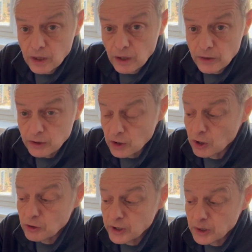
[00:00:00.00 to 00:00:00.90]
on the
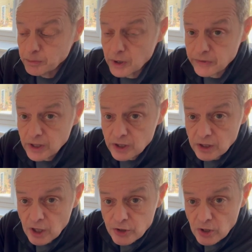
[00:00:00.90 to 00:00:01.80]
concrete above, and it's
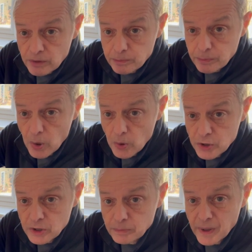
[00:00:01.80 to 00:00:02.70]
going to try and
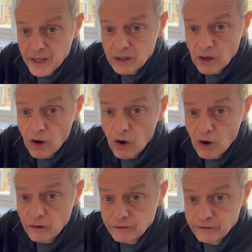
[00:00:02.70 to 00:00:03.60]
push the batten
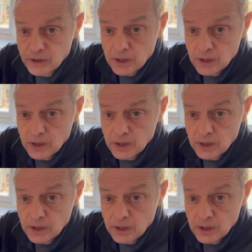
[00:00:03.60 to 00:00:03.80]
off.